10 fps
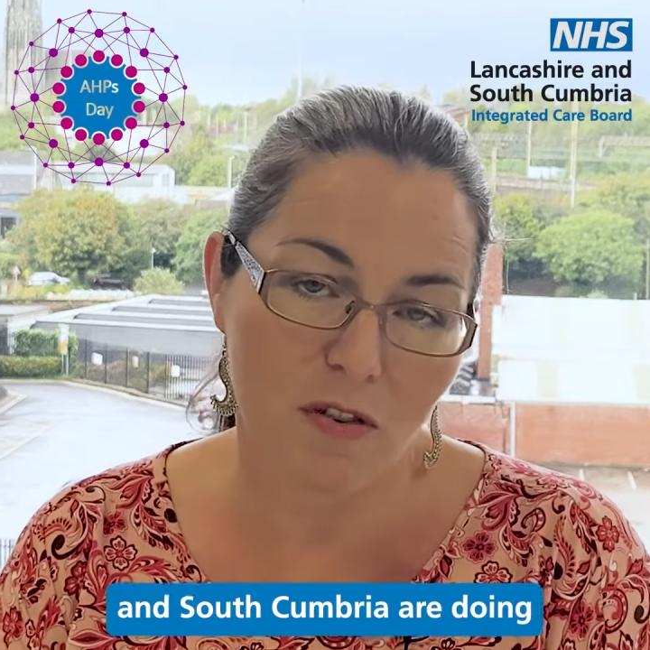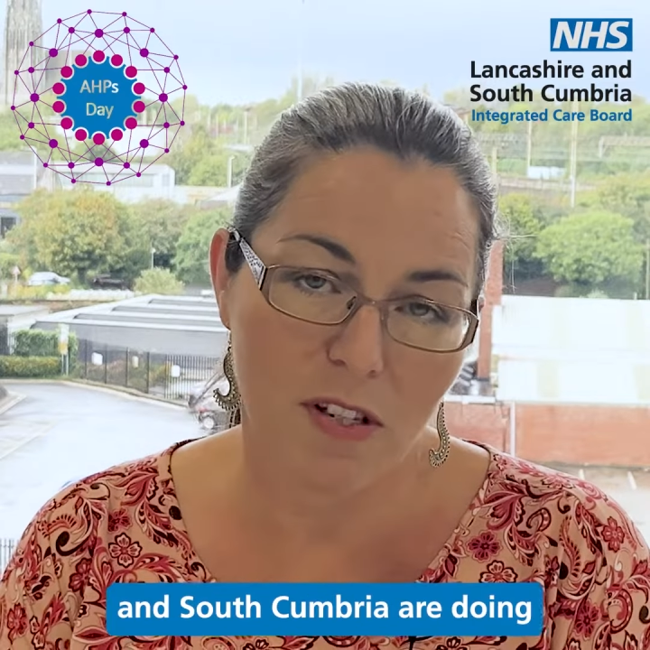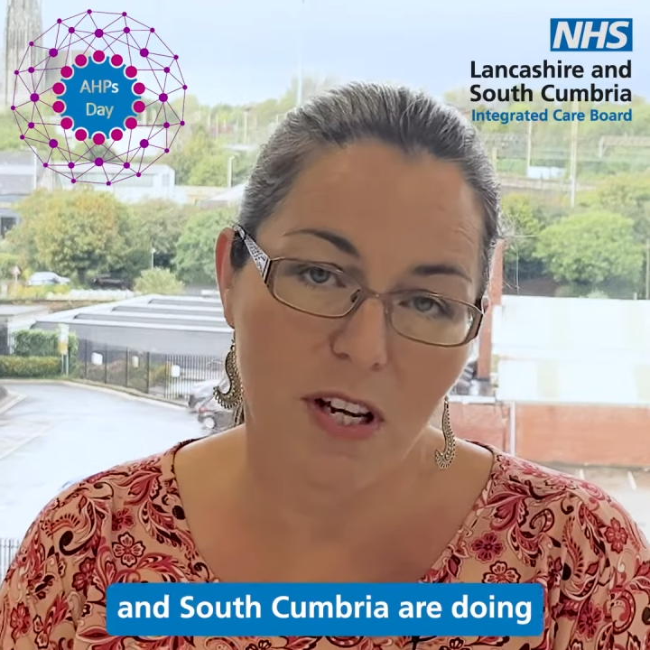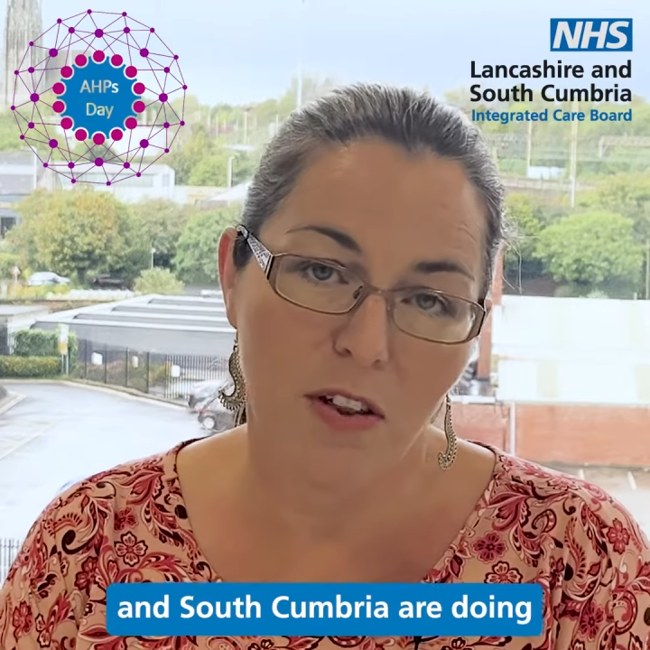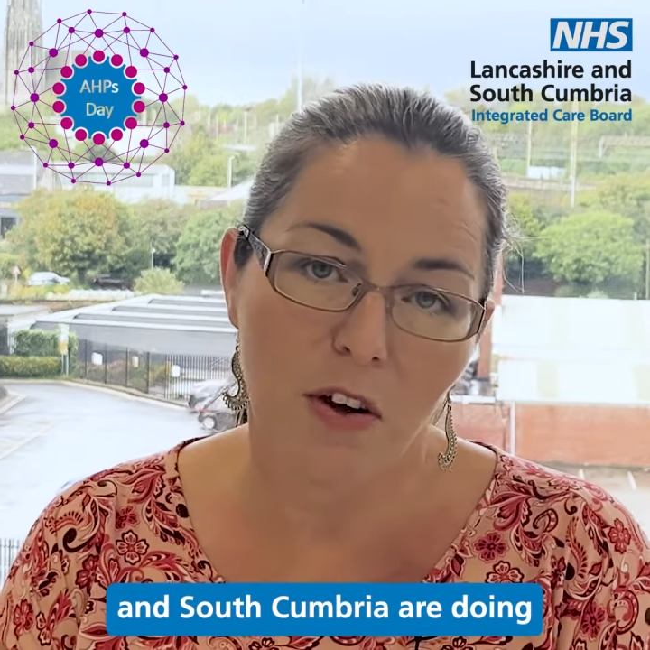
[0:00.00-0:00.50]
and
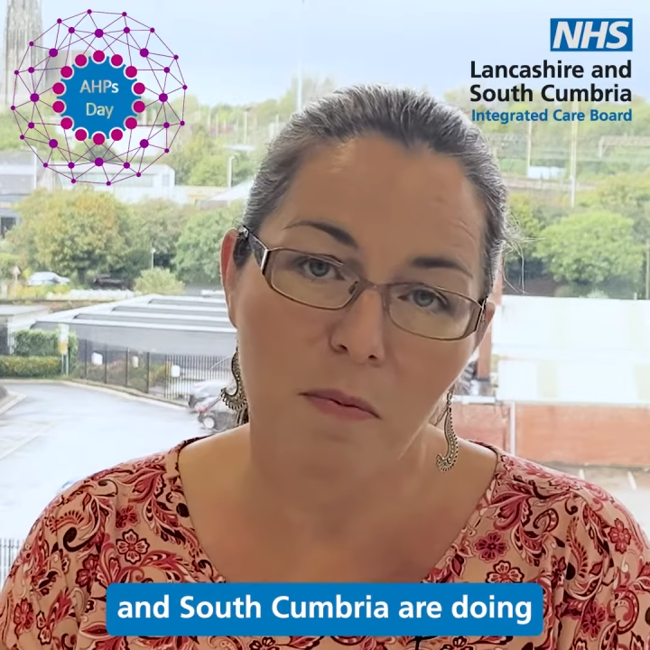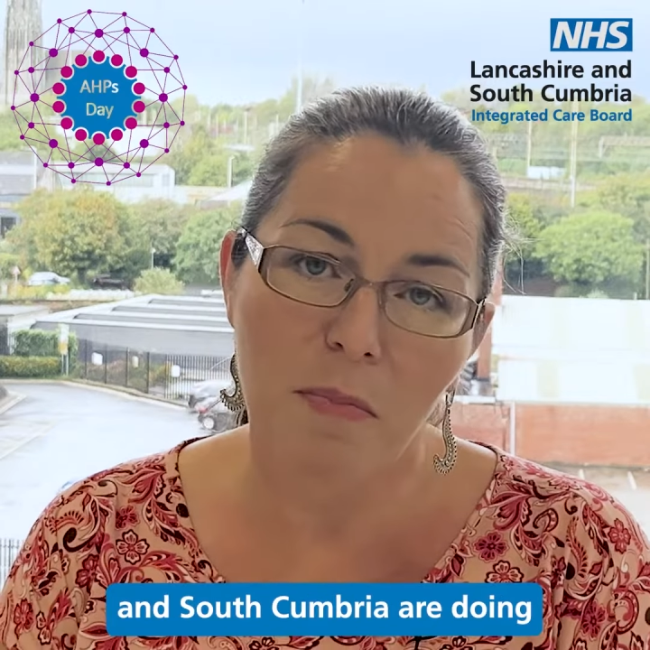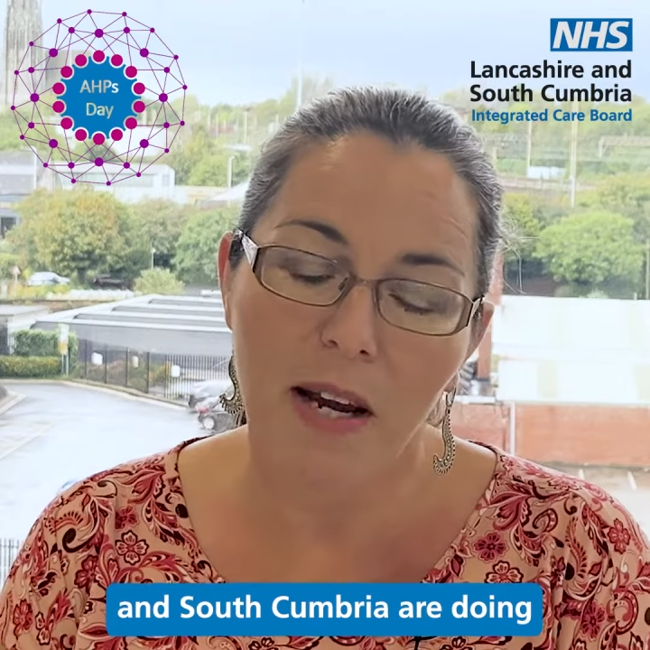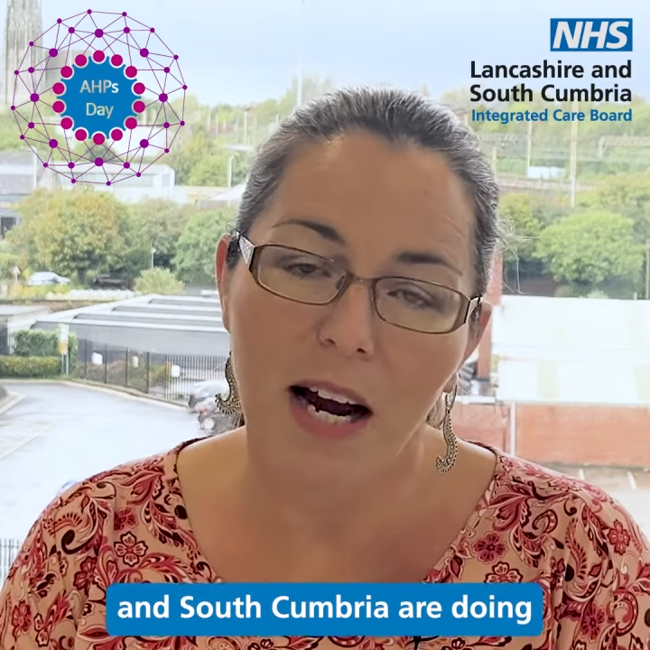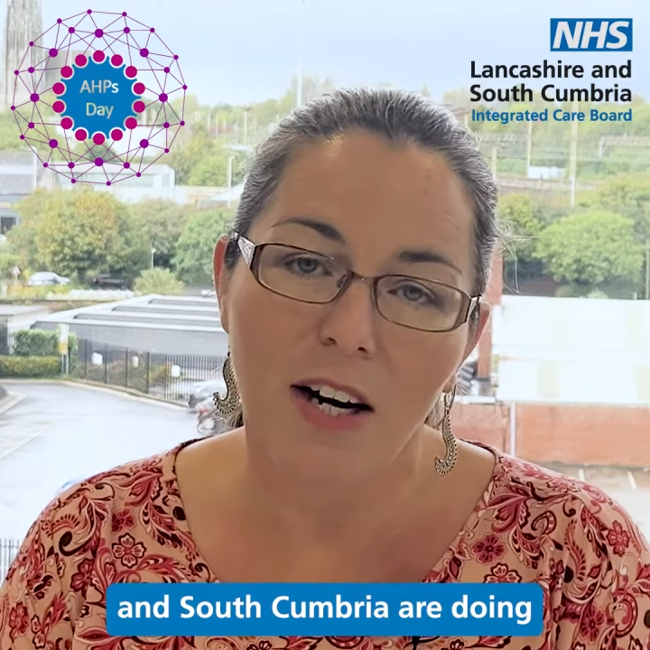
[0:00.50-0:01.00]
South
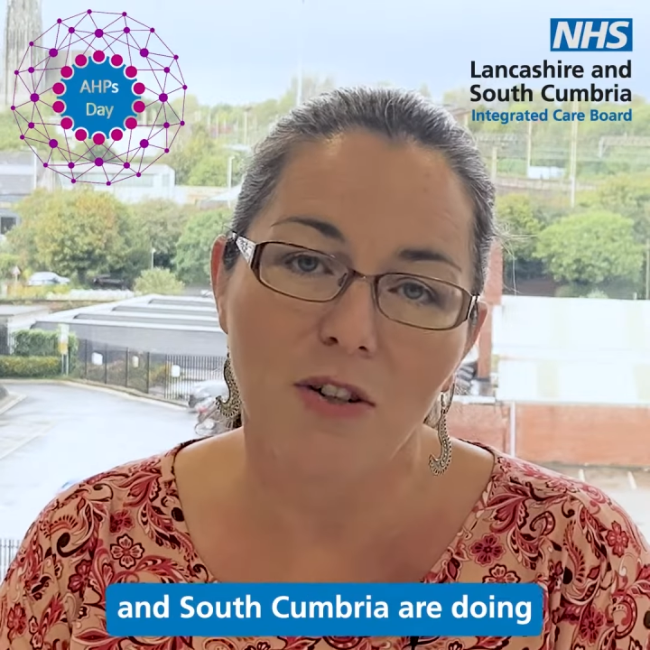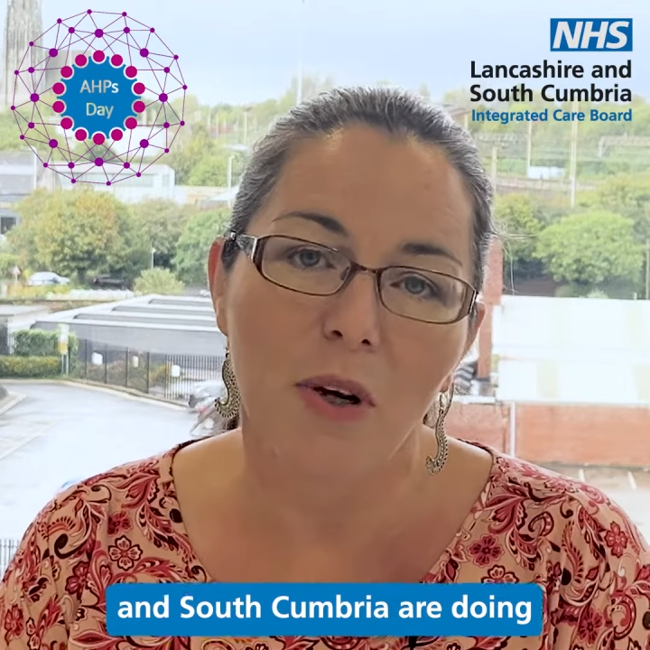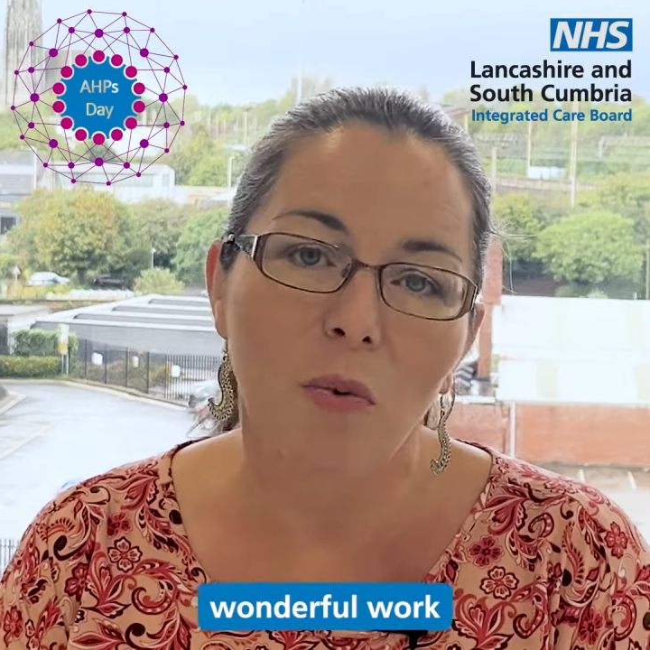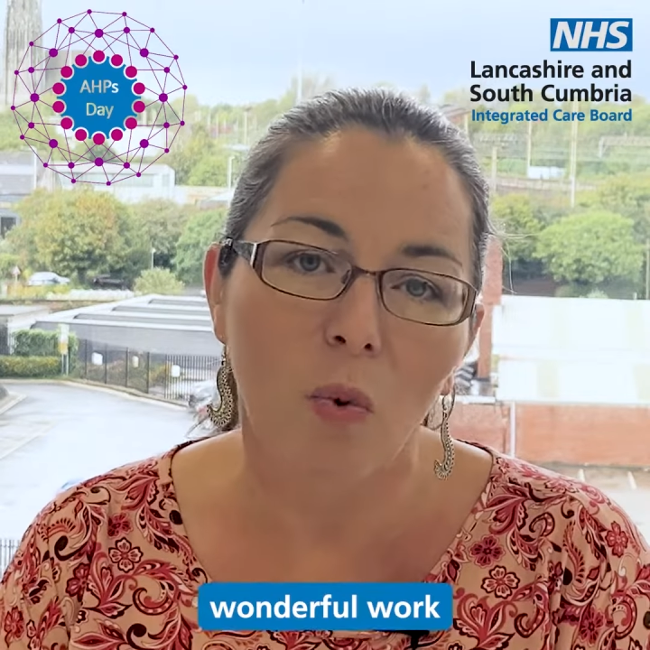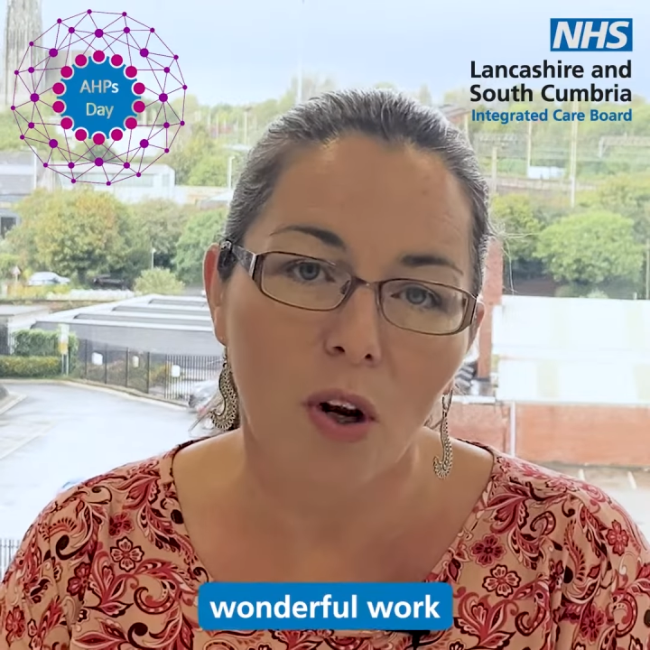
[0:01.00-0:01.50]
Cumbria are
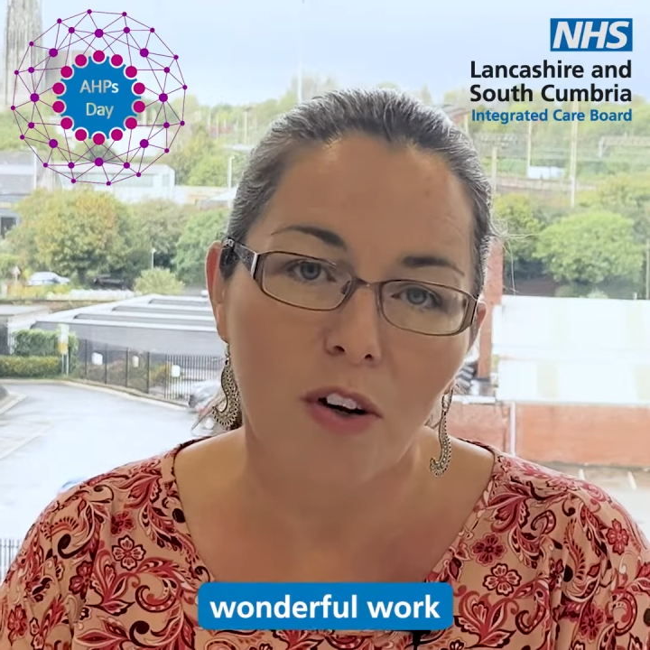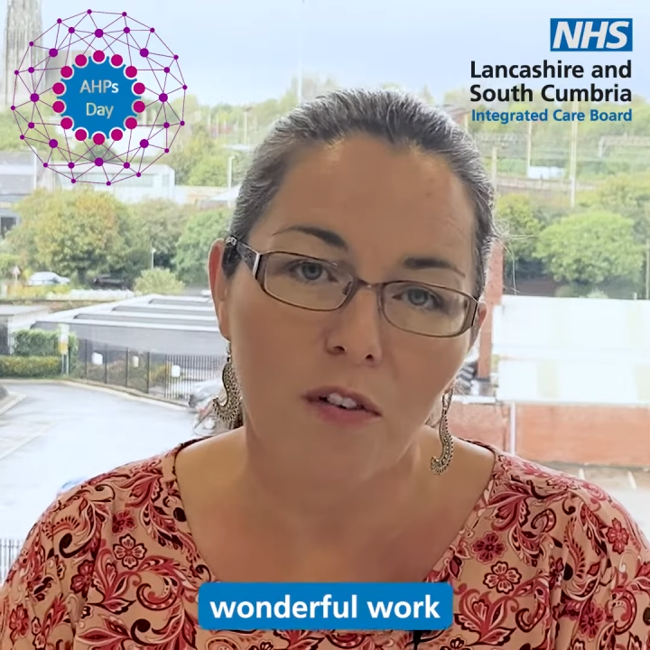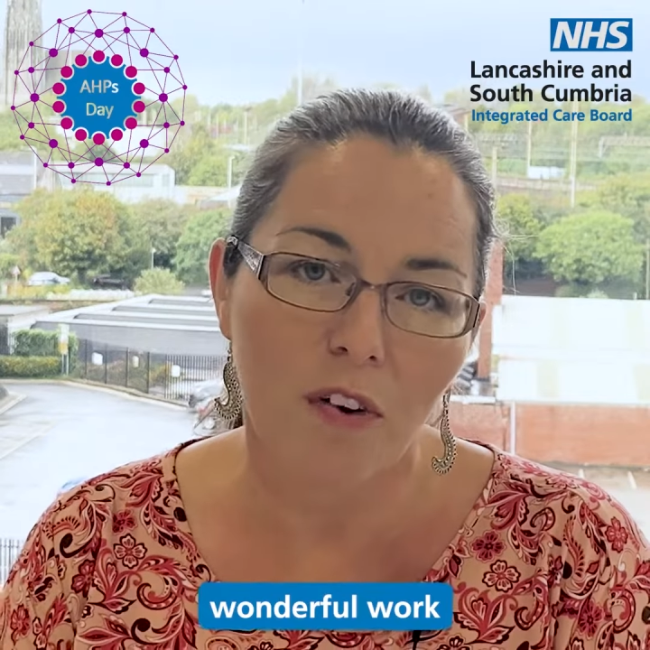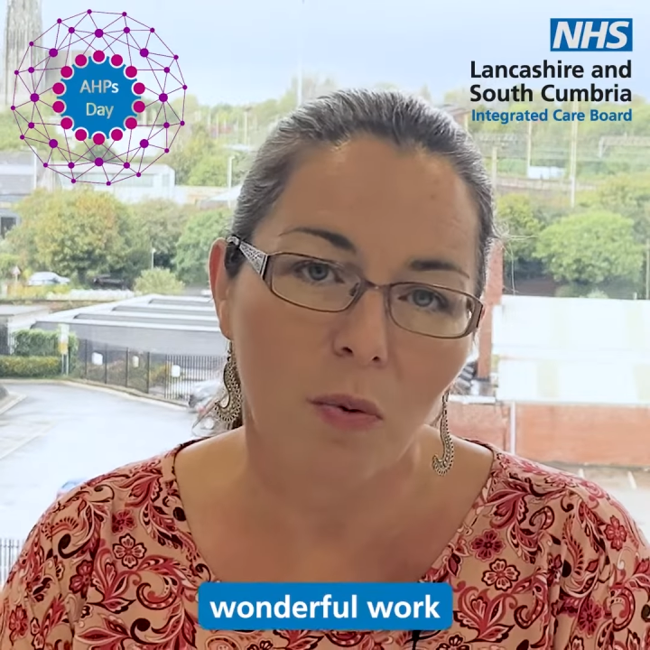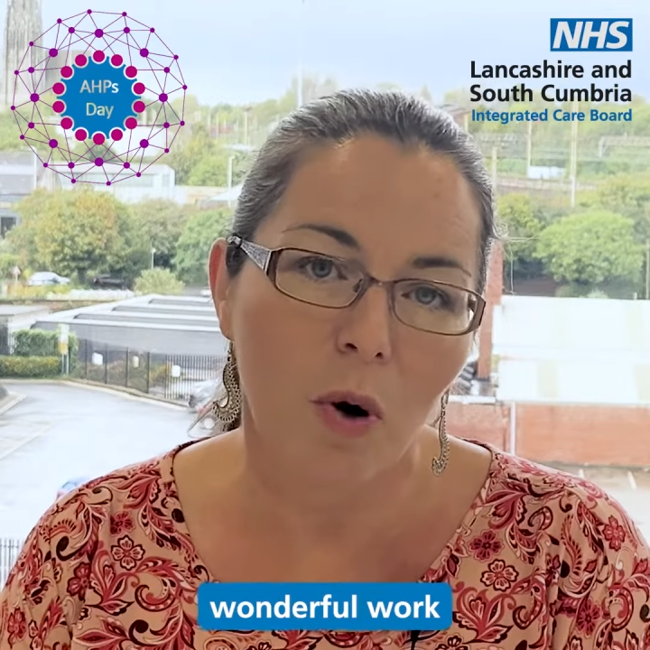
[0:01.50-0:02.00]
doing
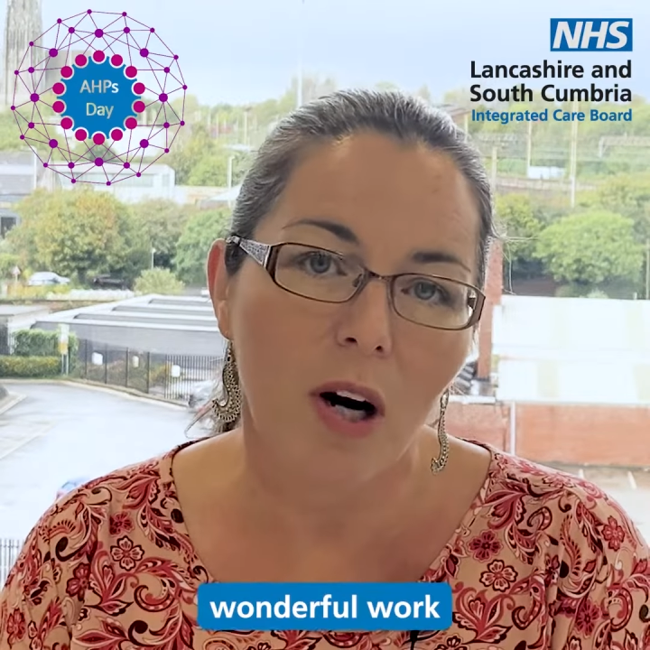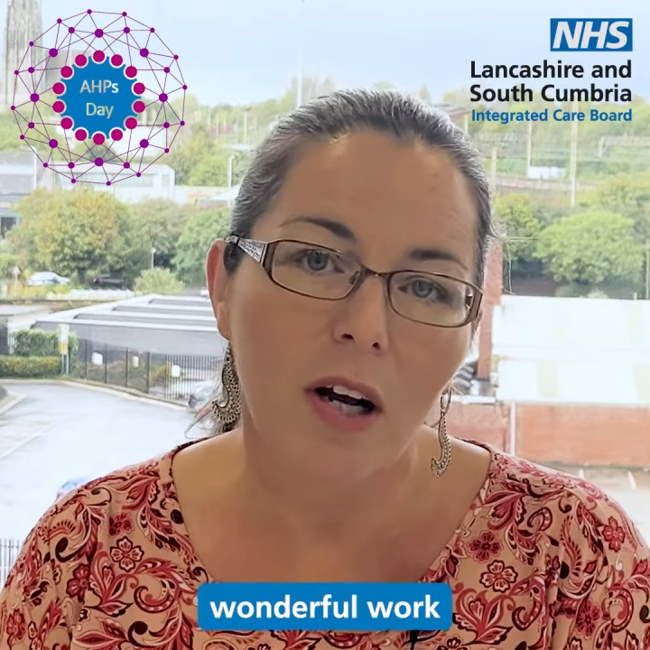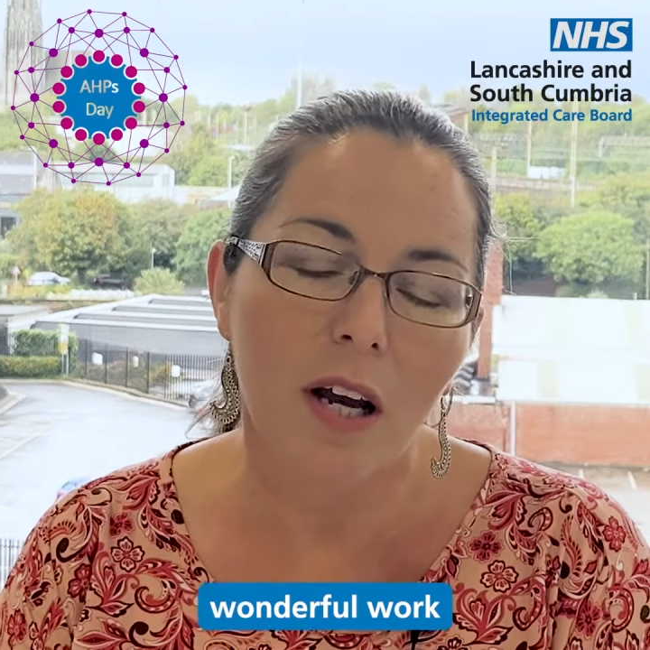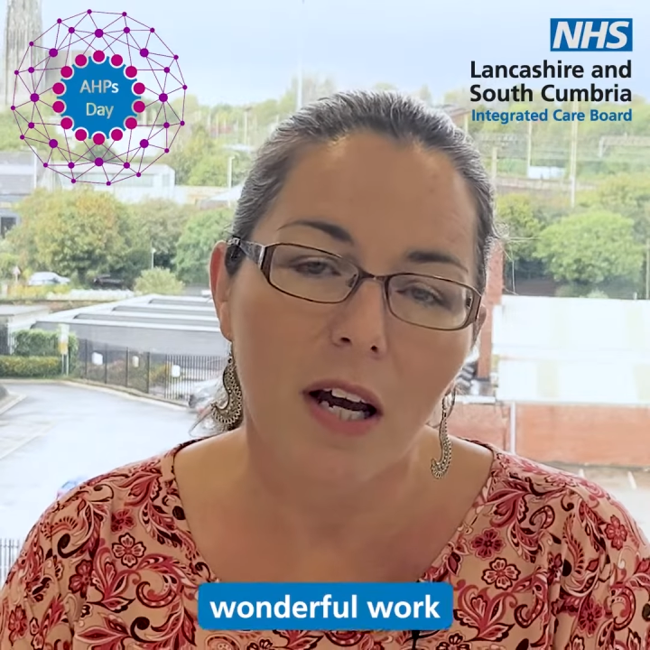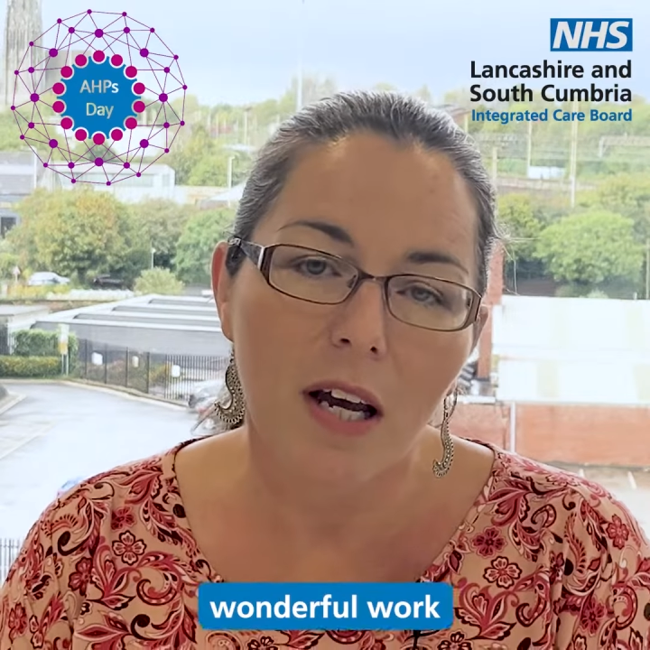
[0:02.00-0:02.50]
wonderful work